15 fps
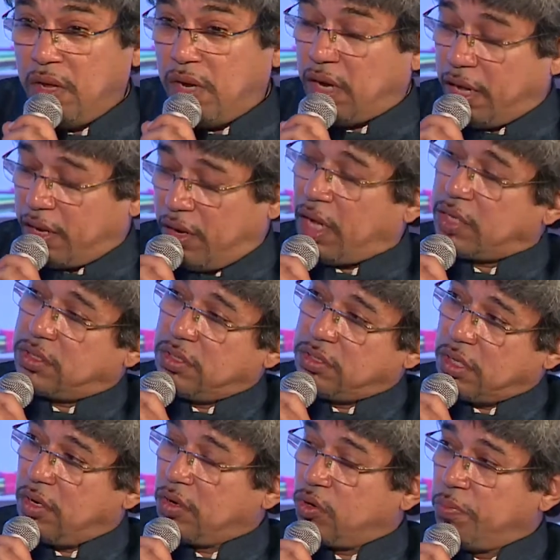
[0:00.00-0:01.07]
like NXT
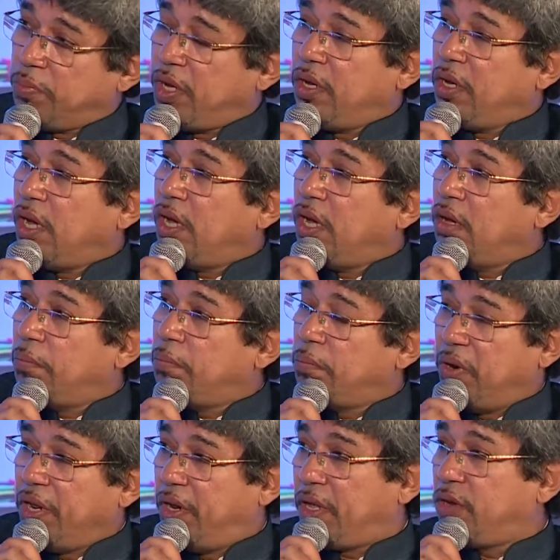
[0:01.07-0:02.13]
Digital could be uh,
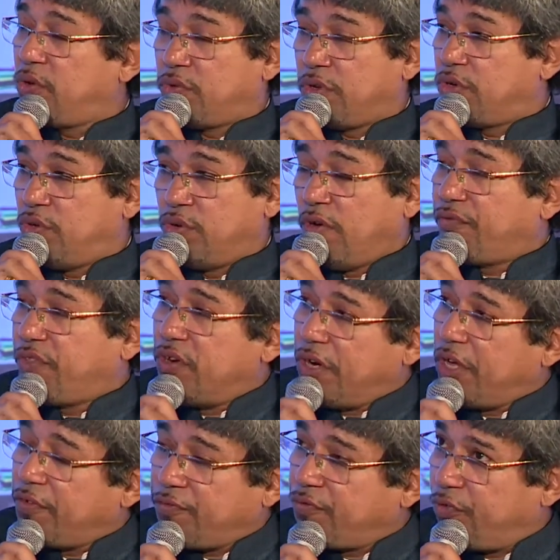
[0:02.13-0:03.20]
bleeding to the tune of
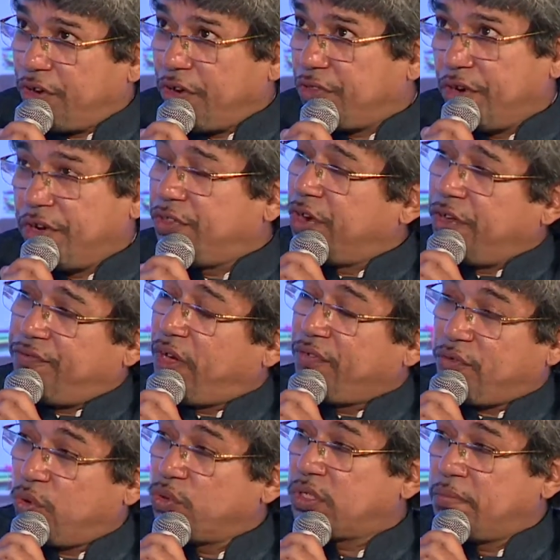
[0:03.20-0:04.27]
30, 30,
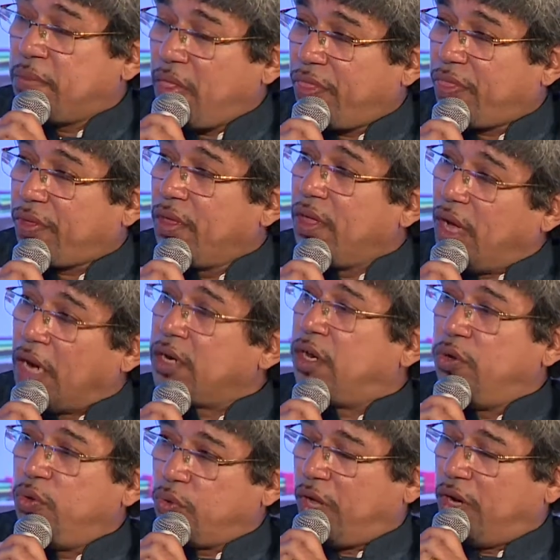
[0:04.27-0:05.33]
35 crores a month until
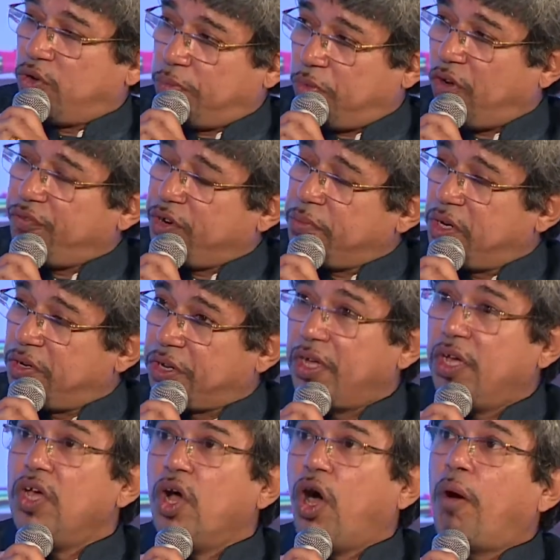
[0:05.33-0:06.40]
you get to profitability.
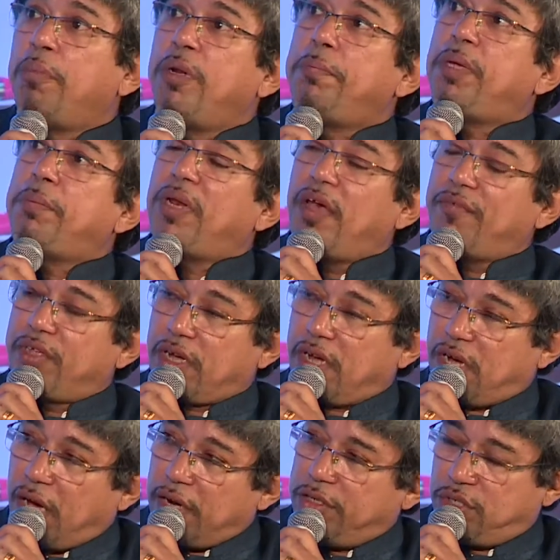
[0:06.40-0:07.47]
How many people have the
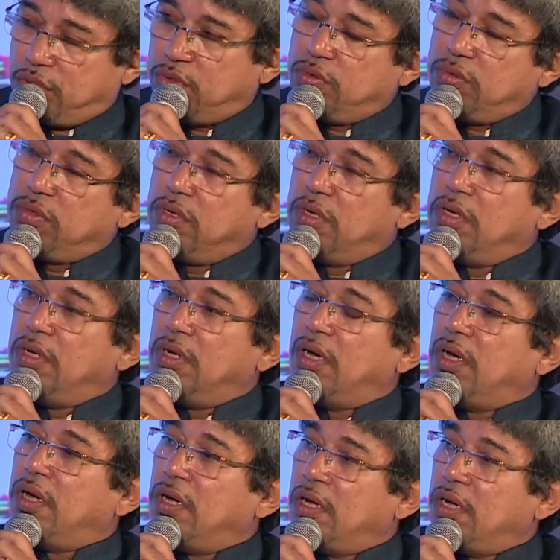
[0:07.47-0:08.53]
courage to,
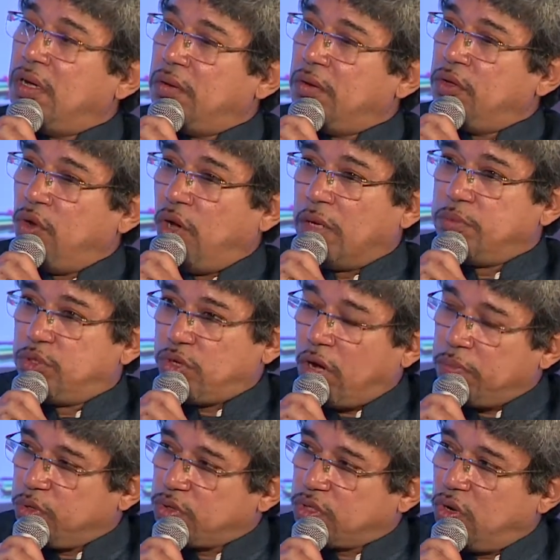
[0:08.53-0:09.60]
uh, you know,
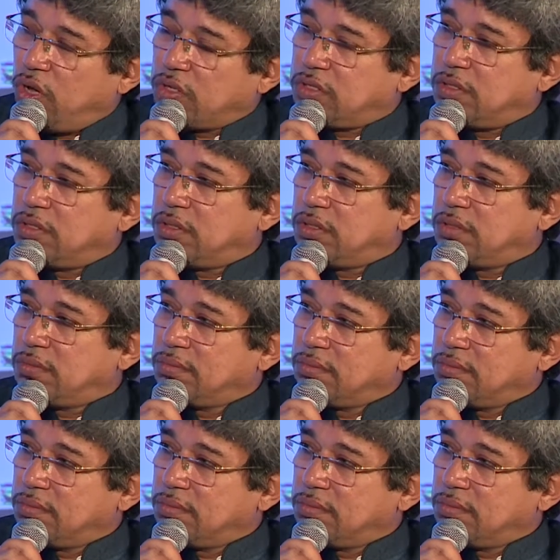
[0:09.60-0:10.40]
absorb those losses?